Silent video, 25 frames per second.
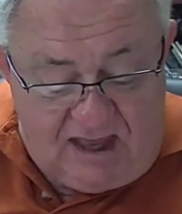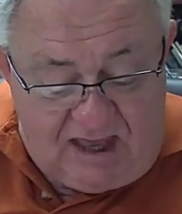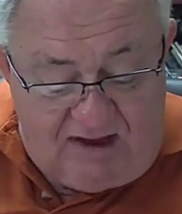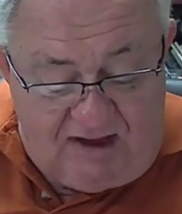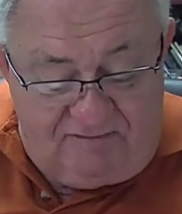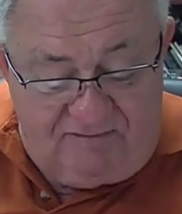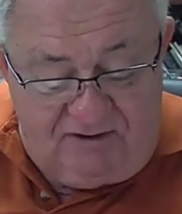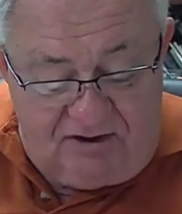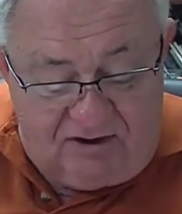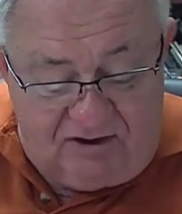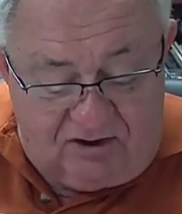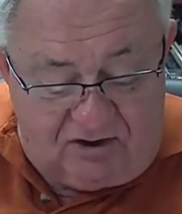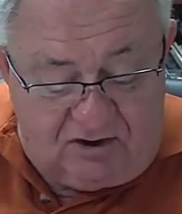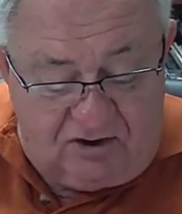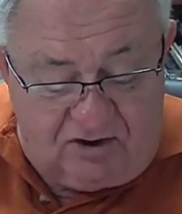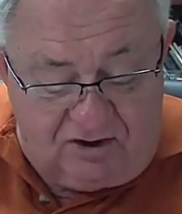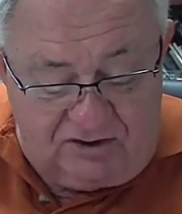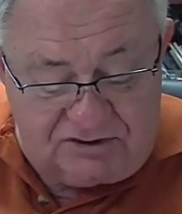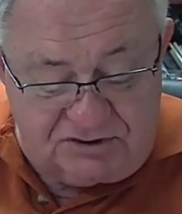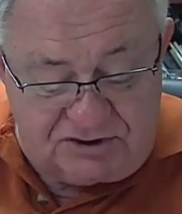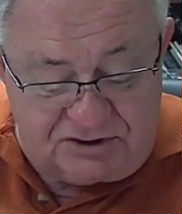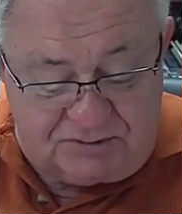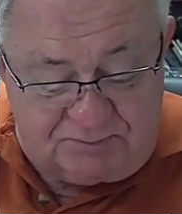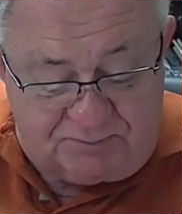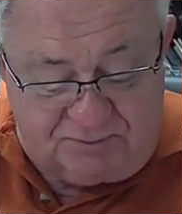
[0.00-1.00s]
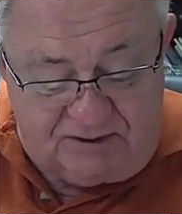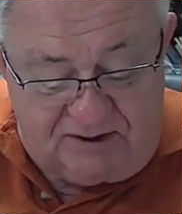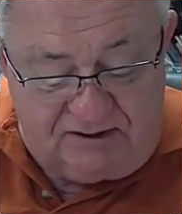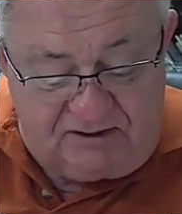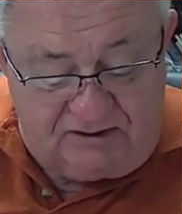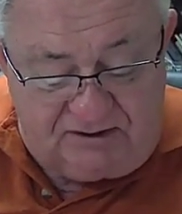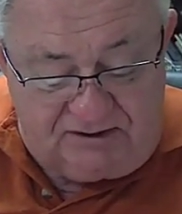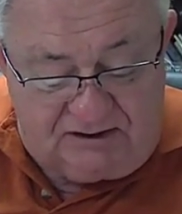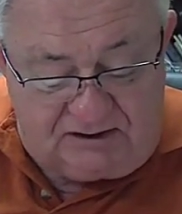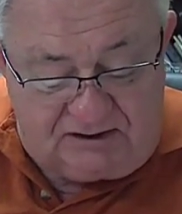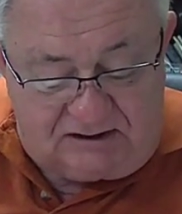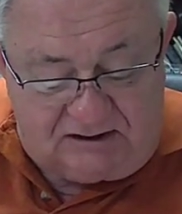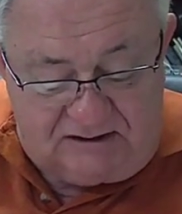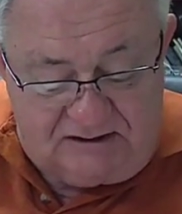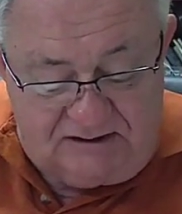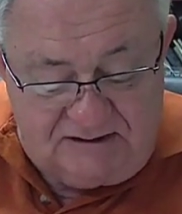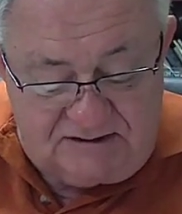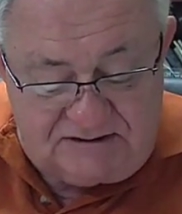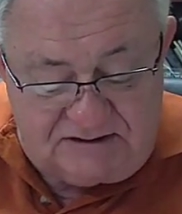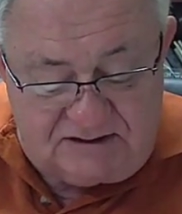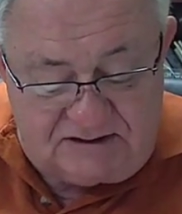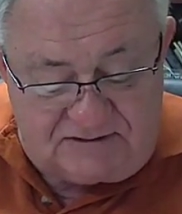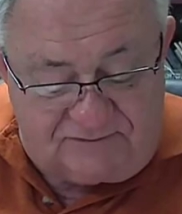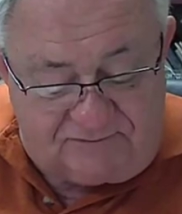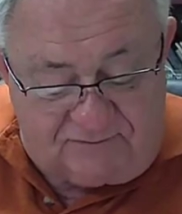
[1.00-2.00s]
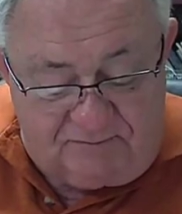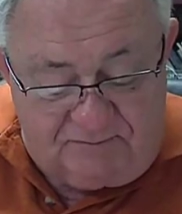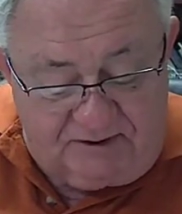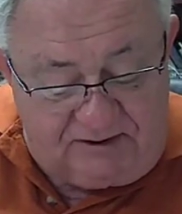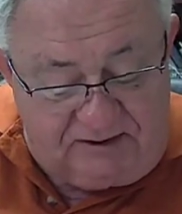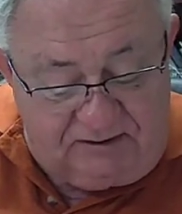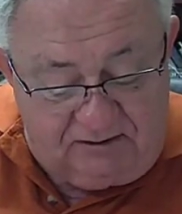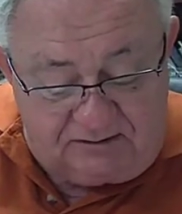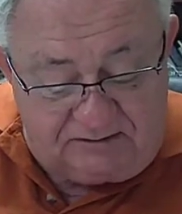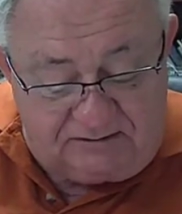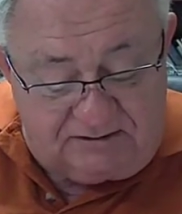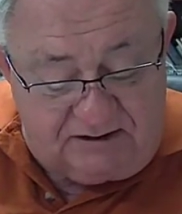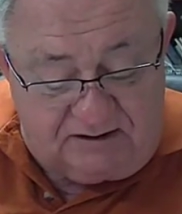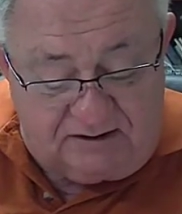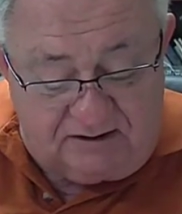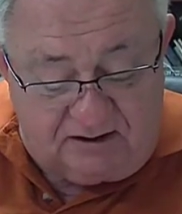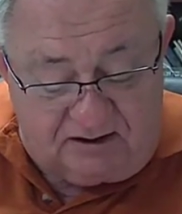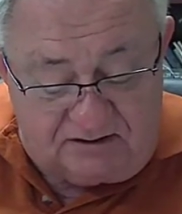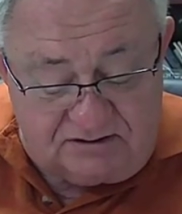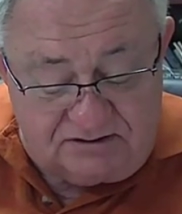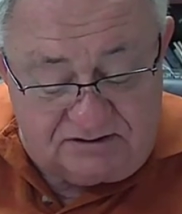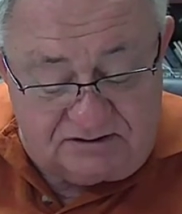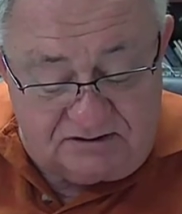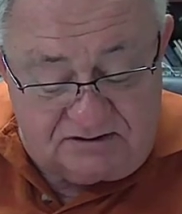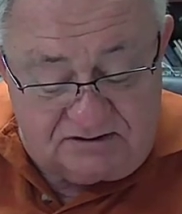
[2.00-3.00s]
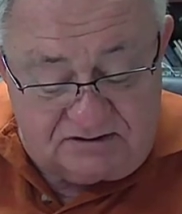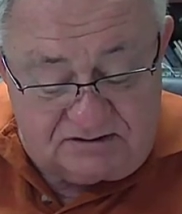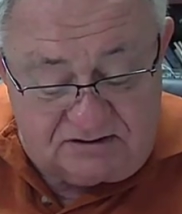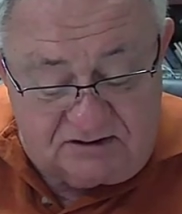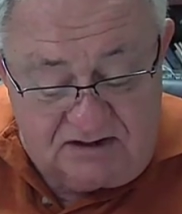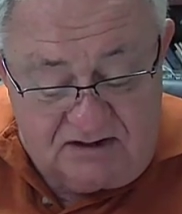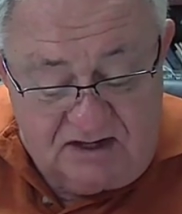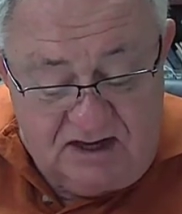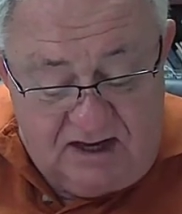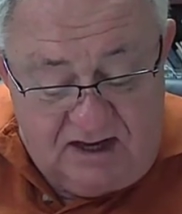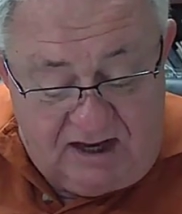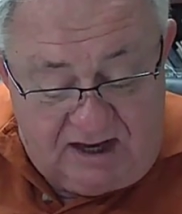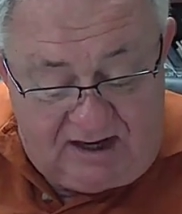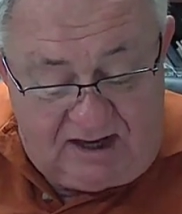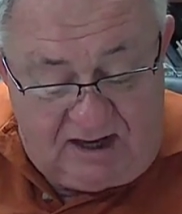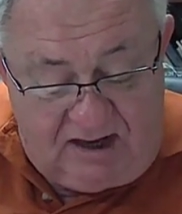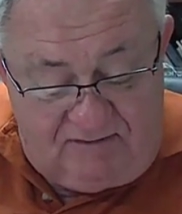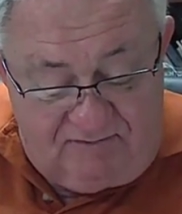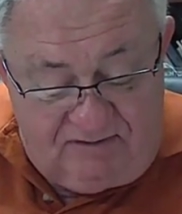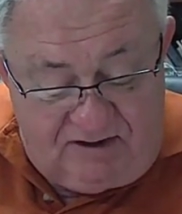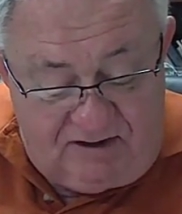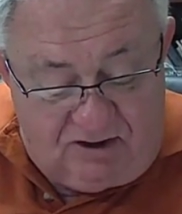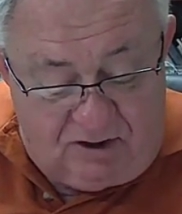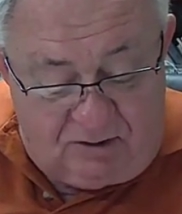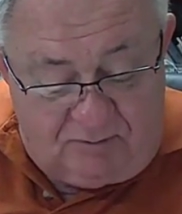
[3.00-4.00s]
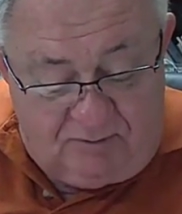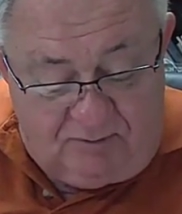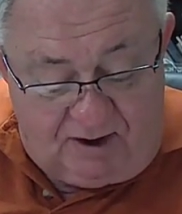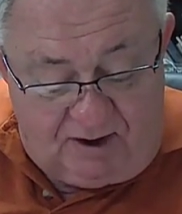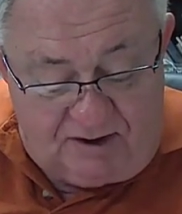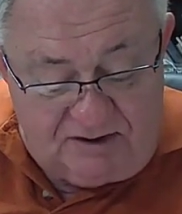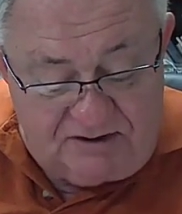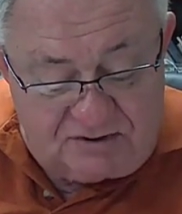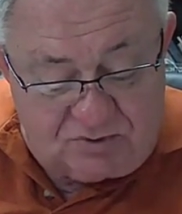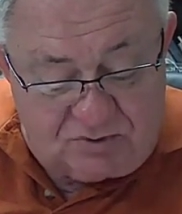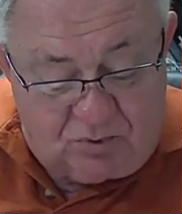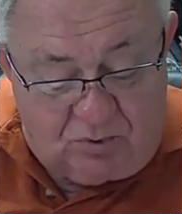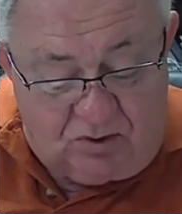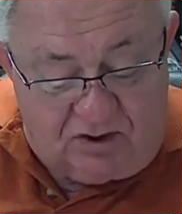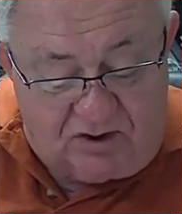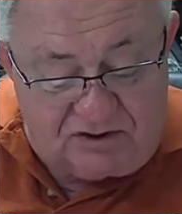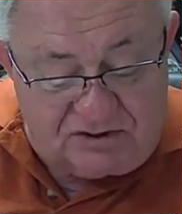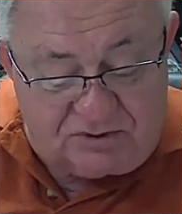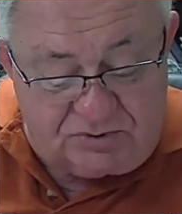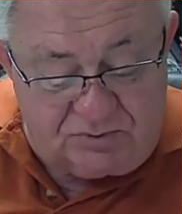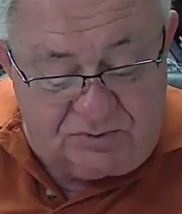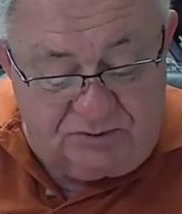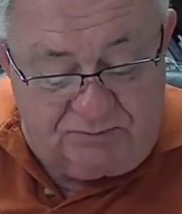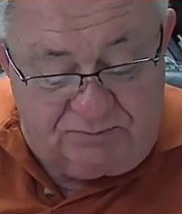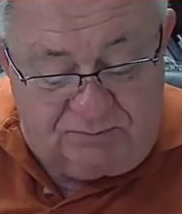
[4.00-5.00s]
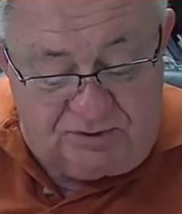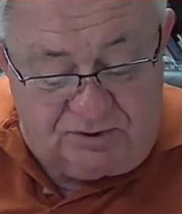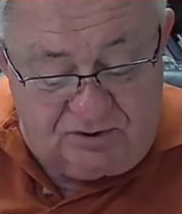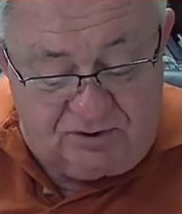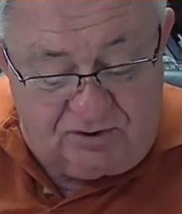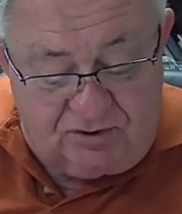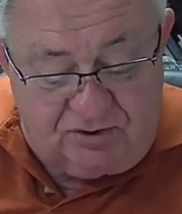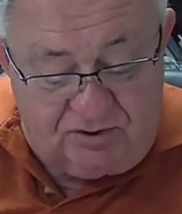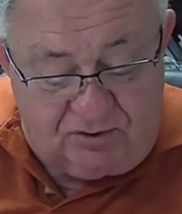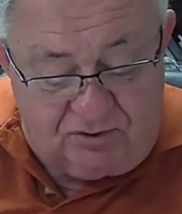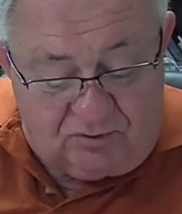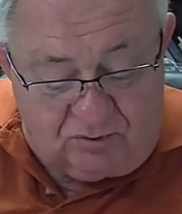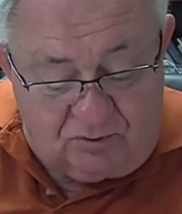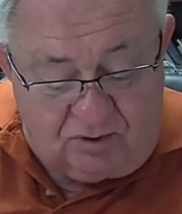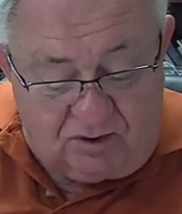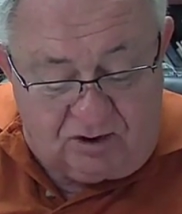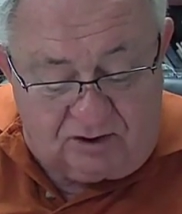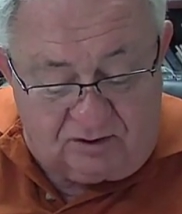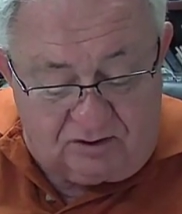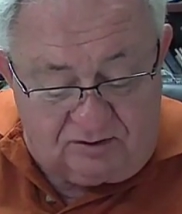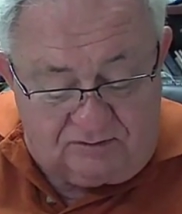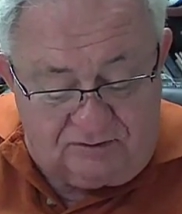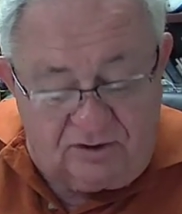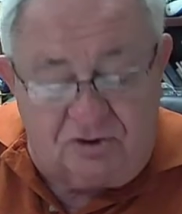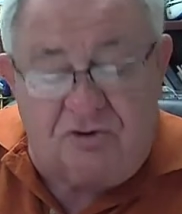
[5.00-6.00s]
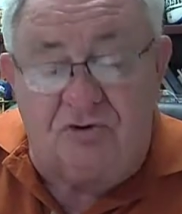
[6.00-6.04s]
having our hearts sprinkled to cleanse us from a guilty conscience, and having our bodies washed with pure water.